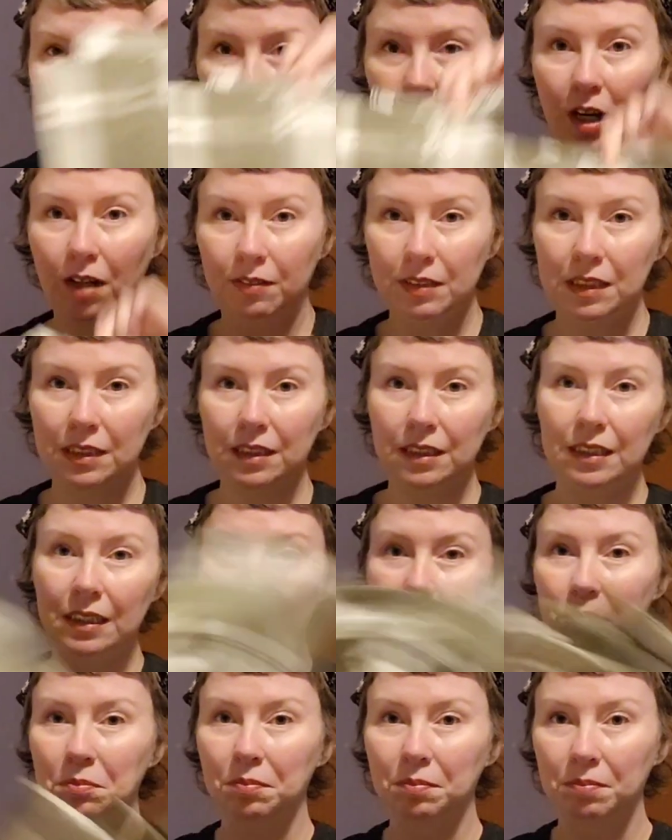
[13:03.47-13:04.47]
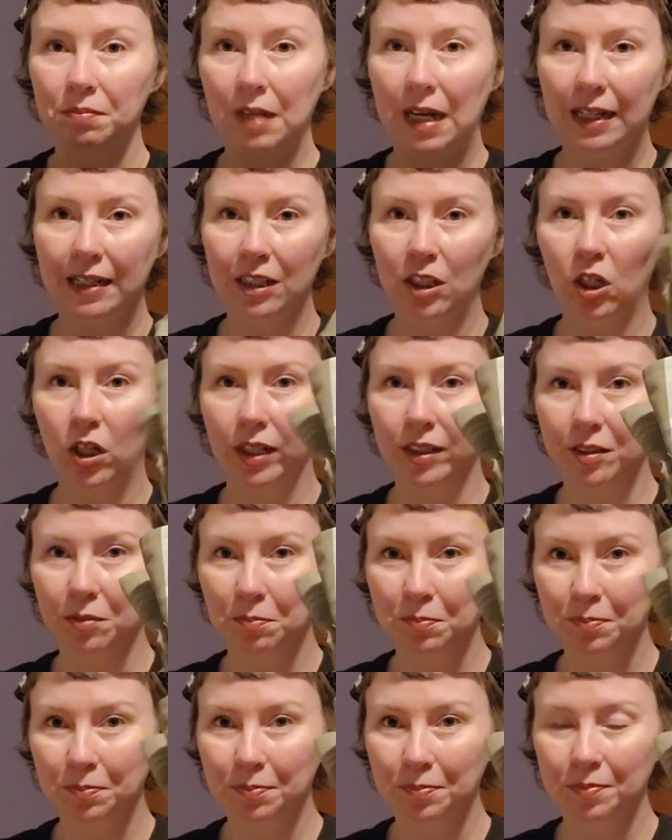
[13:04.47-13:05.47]
Obviously, I did not.
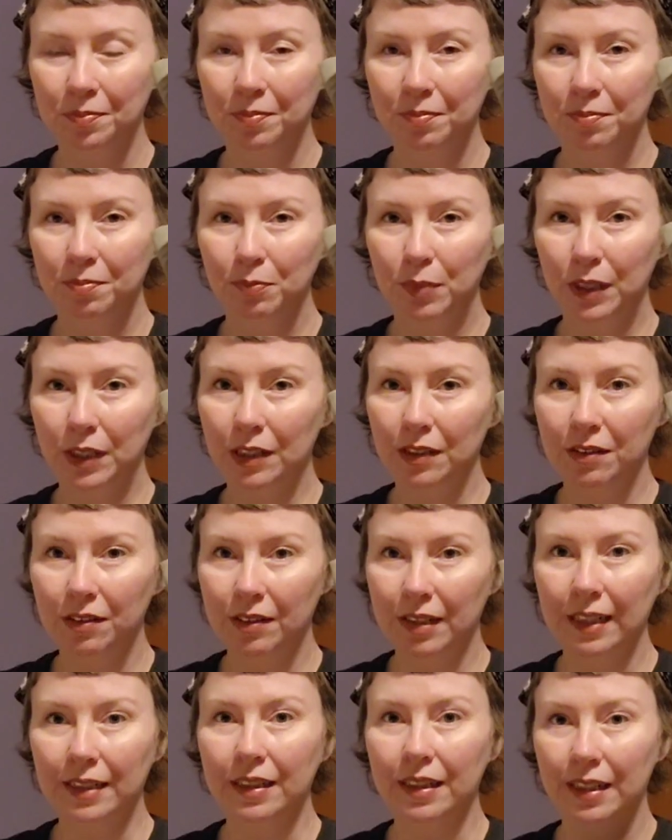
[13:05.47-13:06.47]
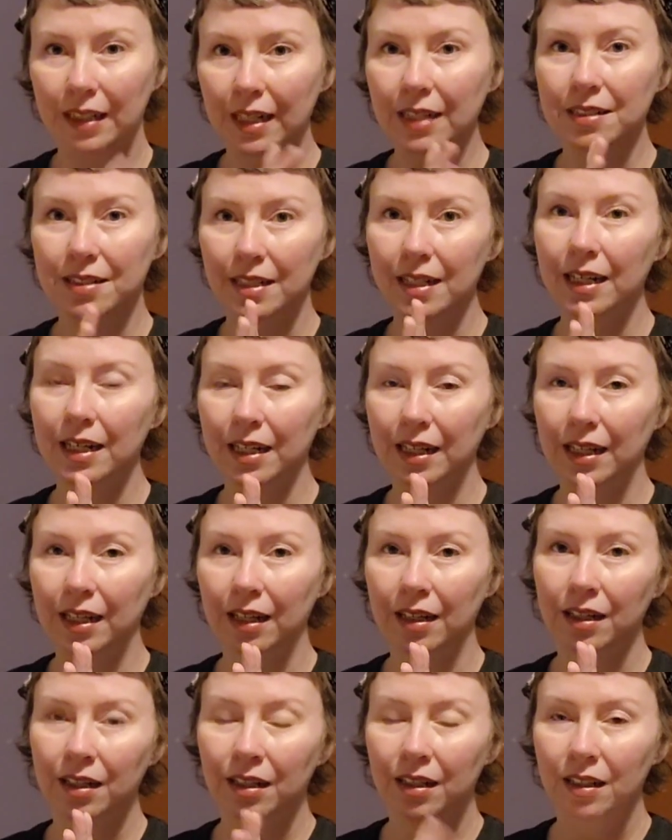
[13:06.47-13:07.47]
Because, like, the next
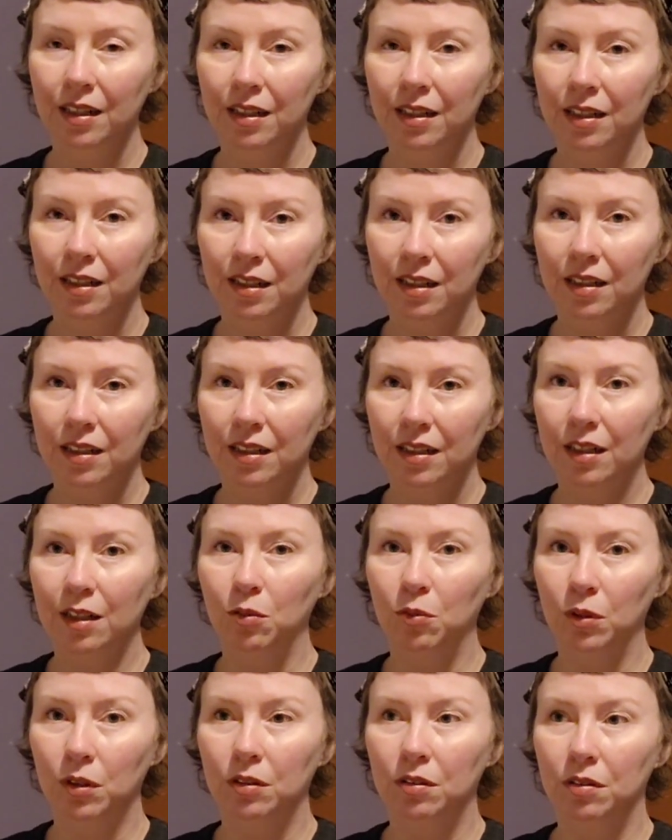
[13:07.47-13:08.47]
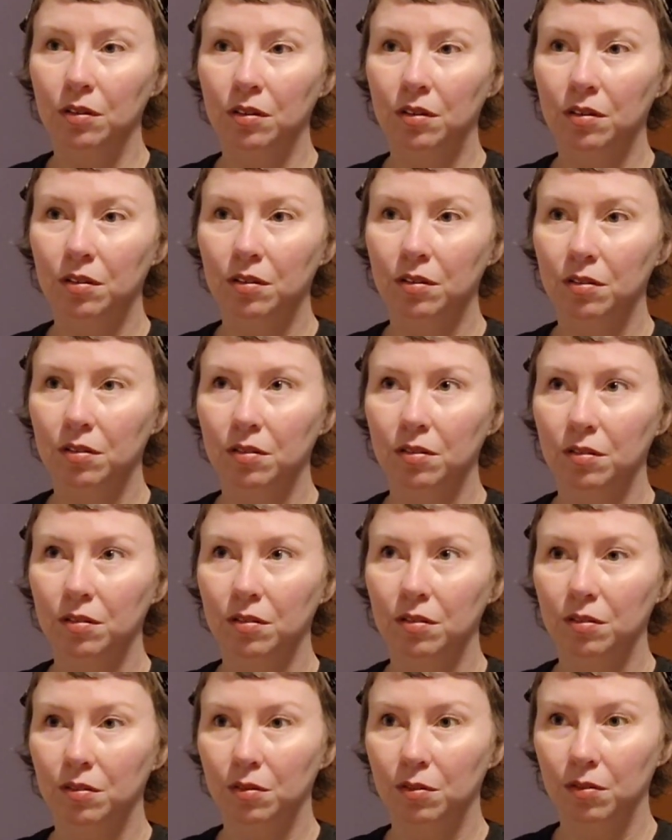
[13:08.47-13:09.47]
day, it was
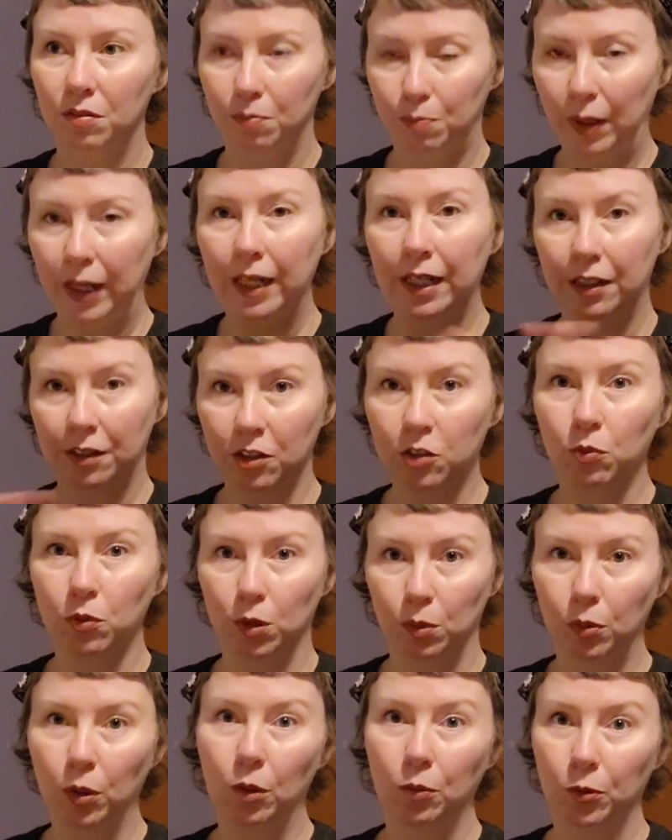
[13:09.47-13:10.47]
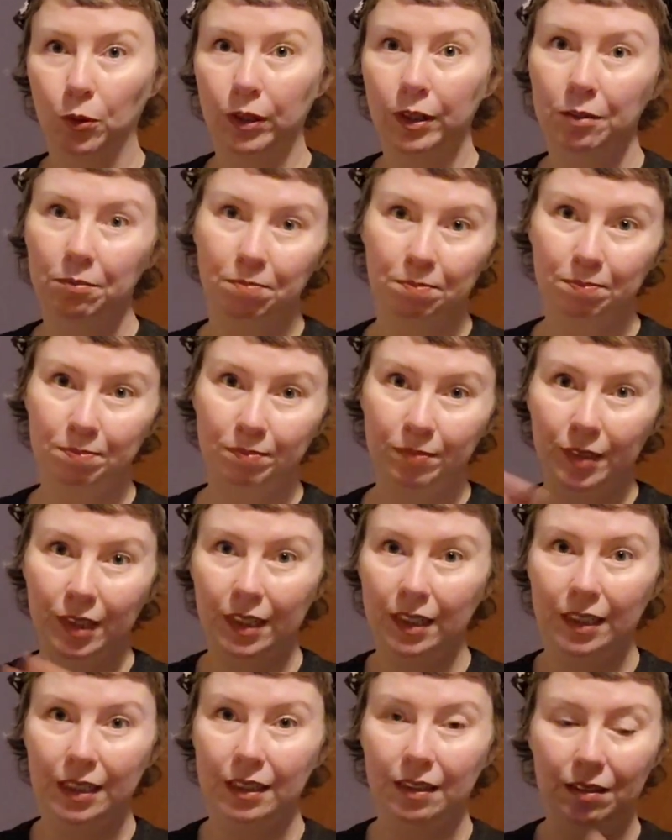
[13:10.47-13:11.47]
pants were appropriate.
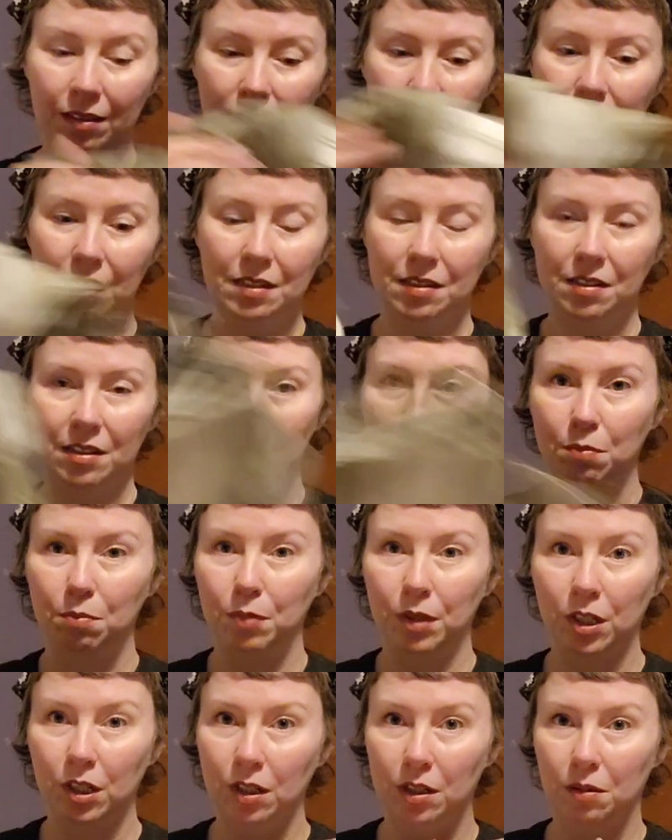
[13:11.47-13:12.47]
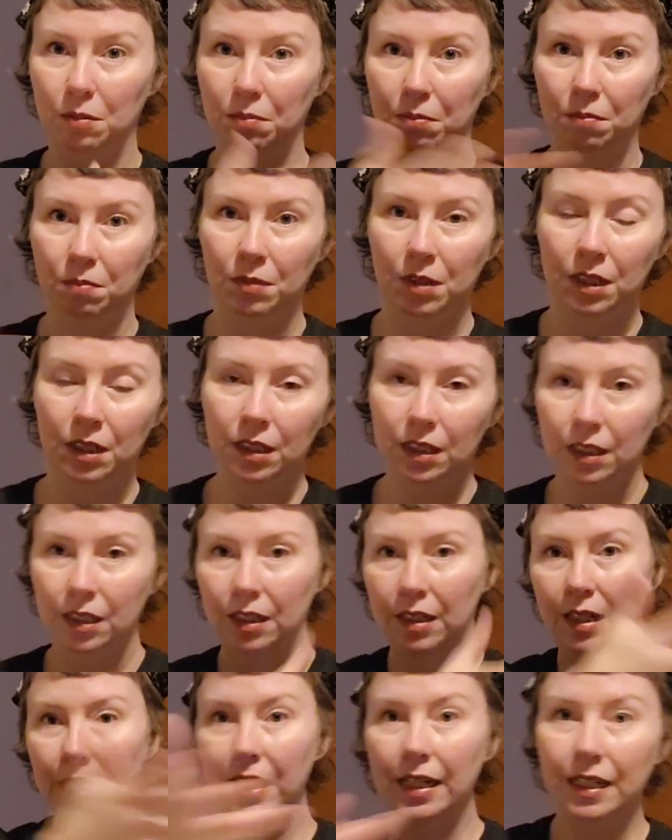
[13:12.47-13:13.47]
And then these didn't become
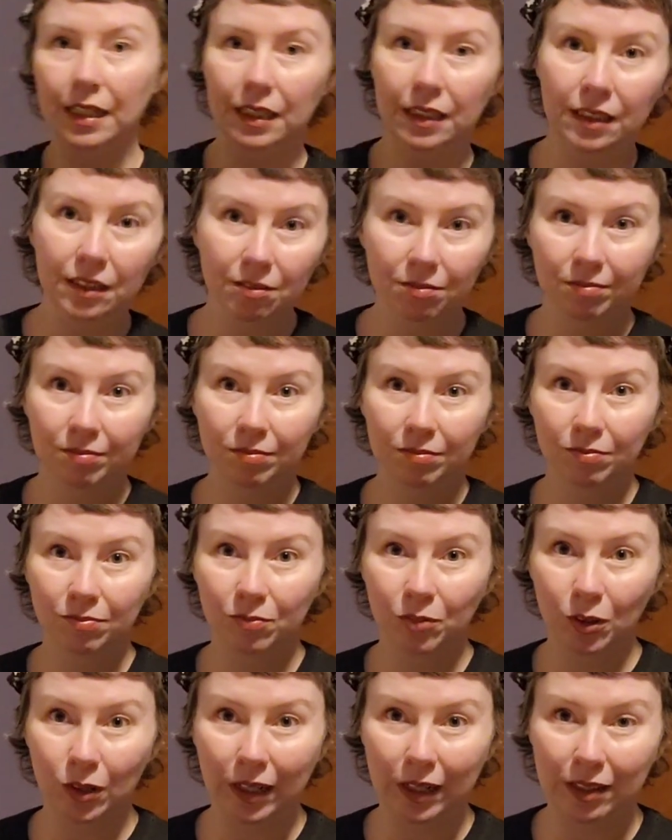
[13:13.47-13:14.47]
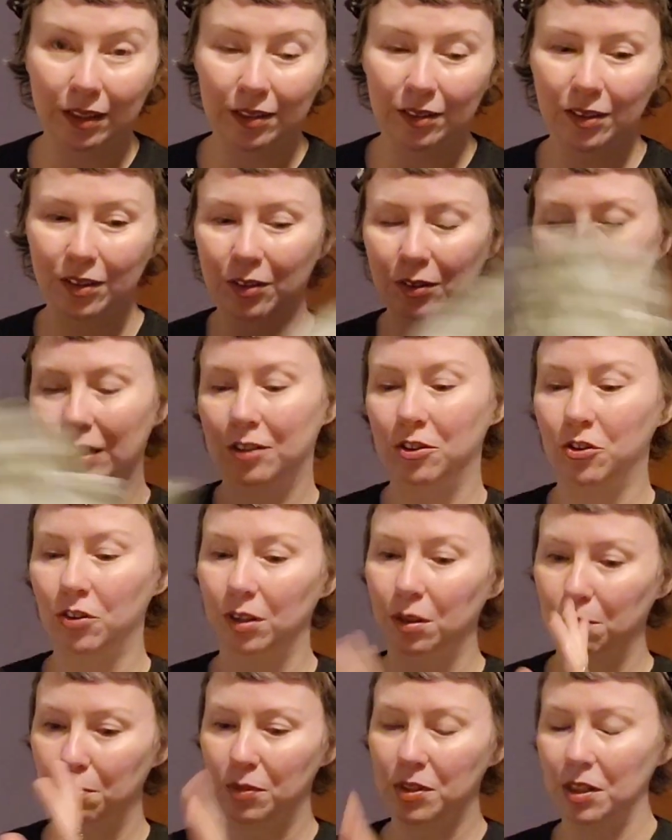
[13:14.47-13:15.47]
needed throughout the
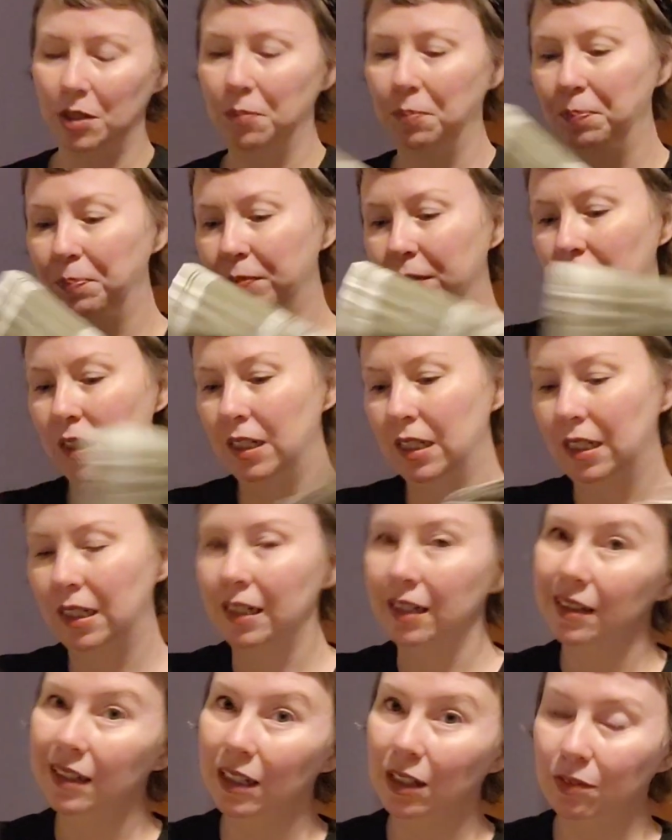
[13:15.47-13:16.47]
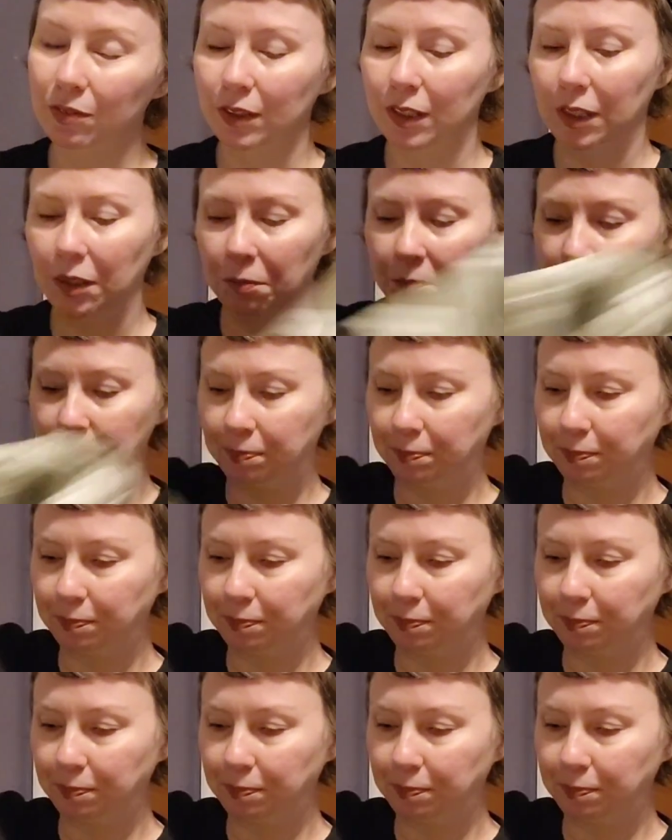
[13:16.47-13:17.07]
trip. So, kind of funny.